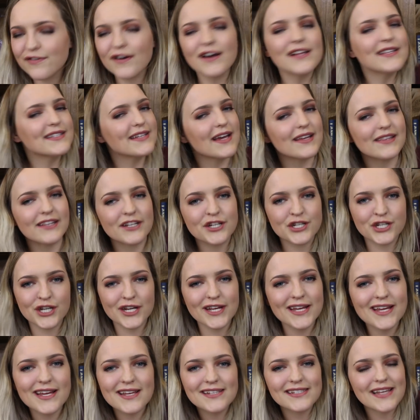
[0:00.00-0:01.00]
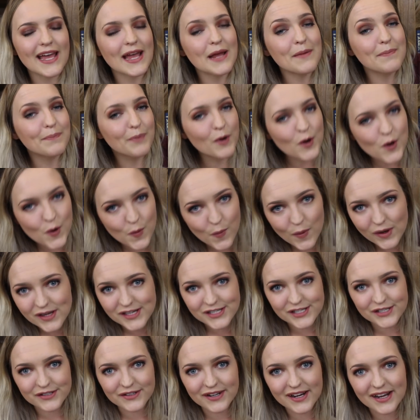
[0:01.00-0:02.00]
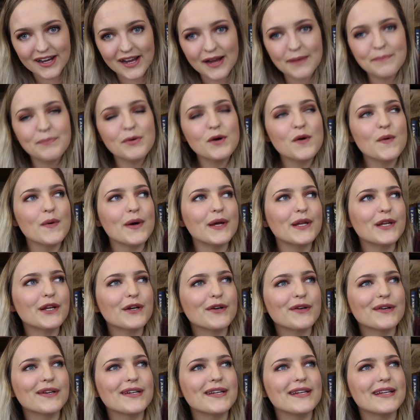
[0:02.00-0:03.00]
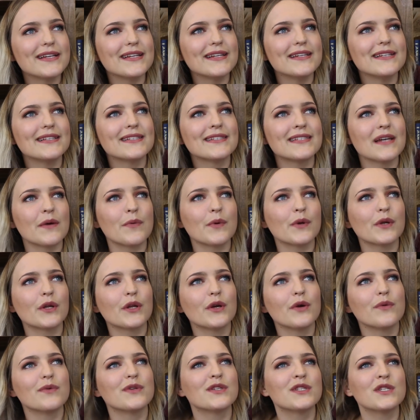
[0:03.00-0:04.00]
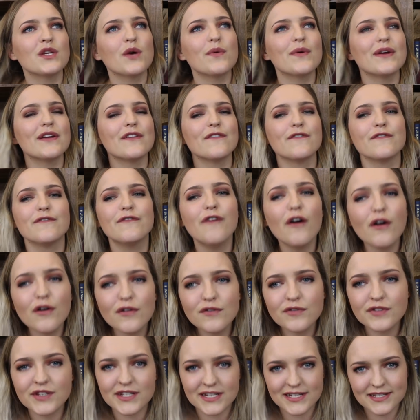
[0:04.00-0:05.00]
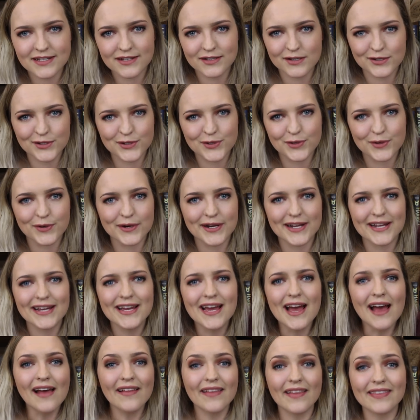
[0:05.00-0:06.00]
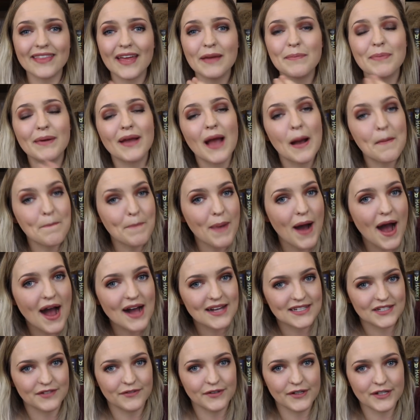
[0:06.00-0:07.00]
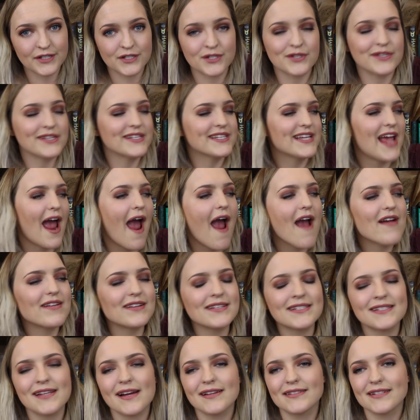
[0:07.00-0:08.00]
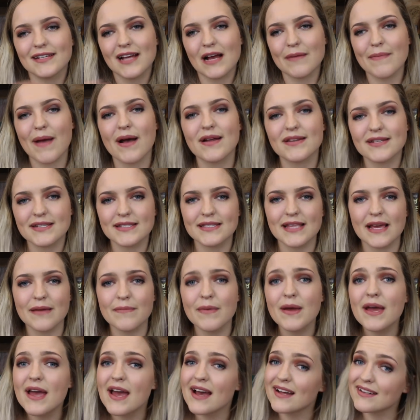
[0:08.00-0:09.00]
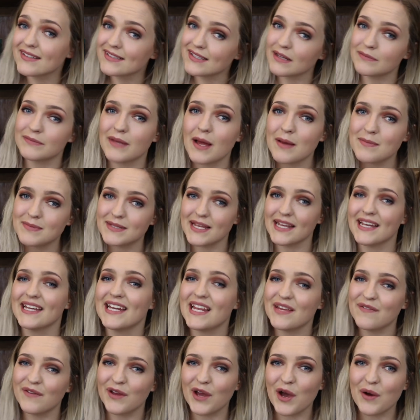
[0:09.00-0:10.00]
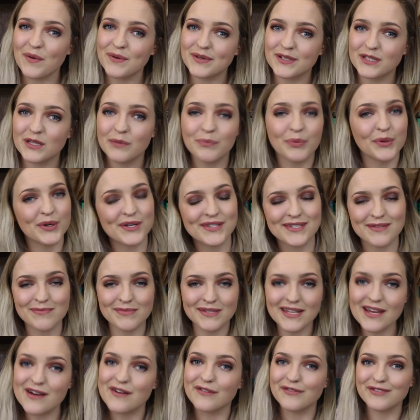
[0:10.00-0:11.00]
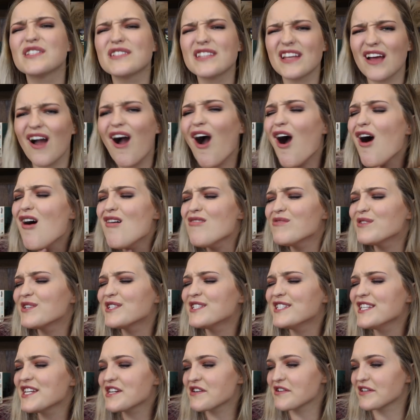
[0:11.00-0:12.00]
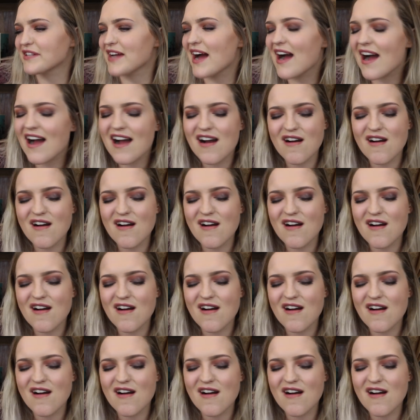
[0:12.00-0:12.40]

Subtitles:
finds out that she is a book wanderer. A book wanderer is someone who is so involved in the story that they become part of it. So these characters start to come out to them, and sometimes they can even go into the books themselves. So it's like a whole secret